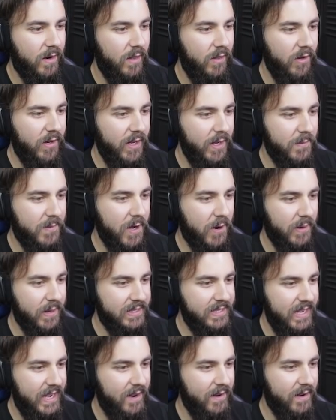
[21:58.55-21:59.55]
Look at him going
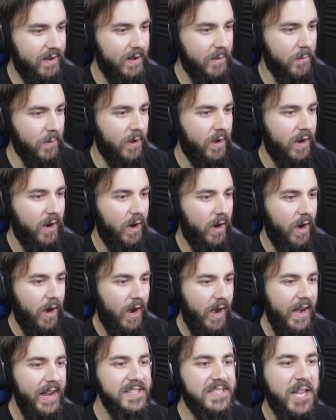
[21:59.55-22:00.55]
to town on him.
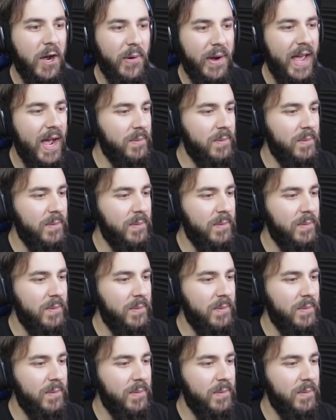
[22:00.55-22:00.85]
He's going